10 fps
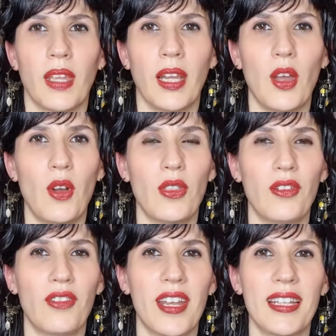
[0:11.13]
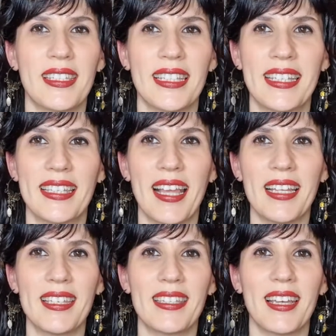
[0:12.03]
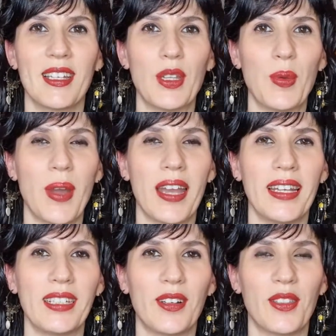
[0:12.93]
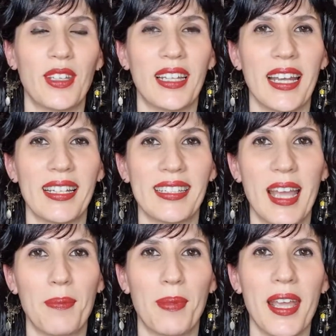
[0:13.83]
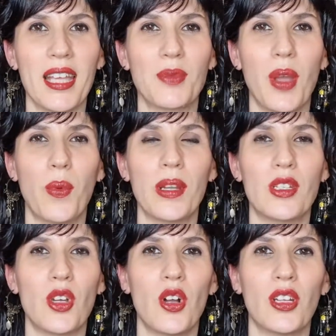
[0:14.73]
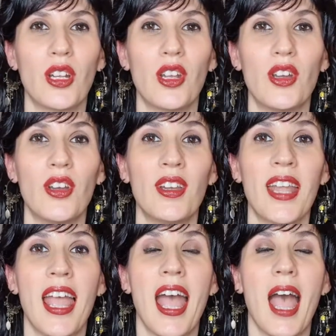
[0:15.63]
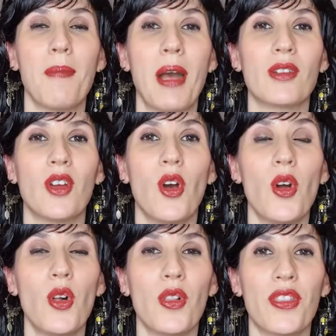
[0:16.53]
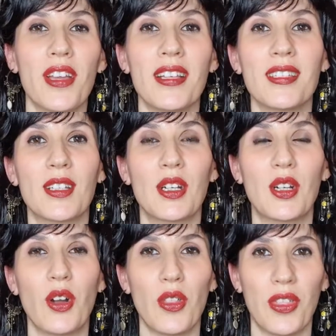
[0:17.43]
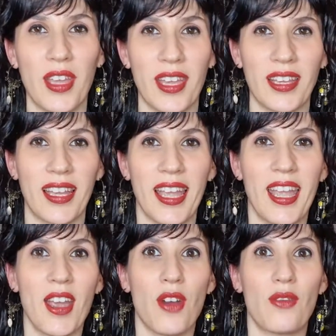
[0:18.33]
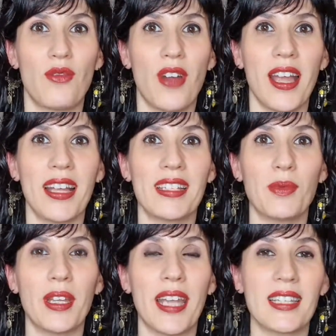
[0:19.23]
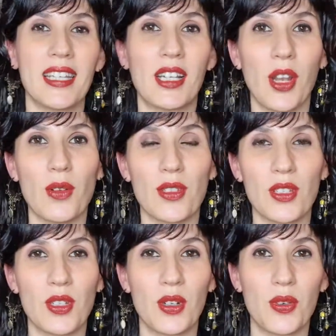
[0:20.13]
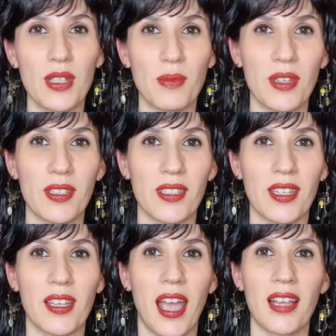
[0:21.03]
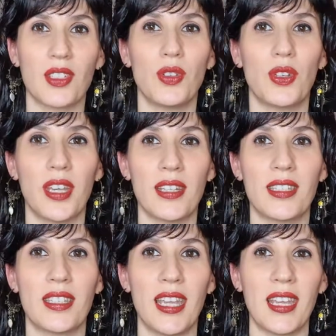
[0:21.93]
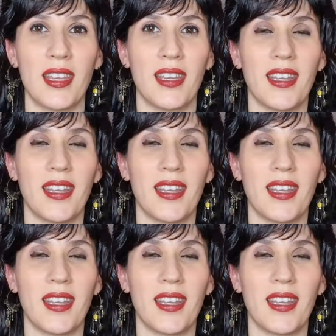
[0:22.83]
Hello Gothic friends, this is Alice and you are in Gothic Land, a place where we talk and learn about all things Gothic. Right, we're getting closer to Christmas, as you can see.